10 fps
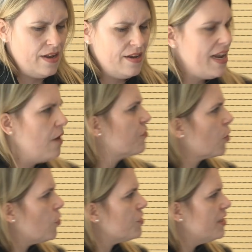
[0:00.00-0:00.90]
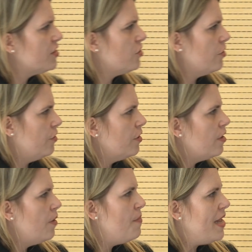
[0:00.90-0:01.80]
Now, of course, it's not
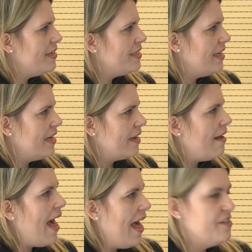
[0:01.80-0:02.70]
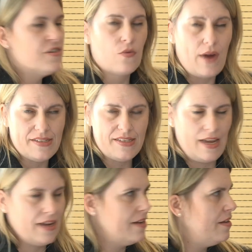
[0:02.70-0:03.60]
menacing and
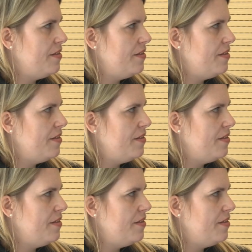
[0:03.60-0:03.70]
harassing.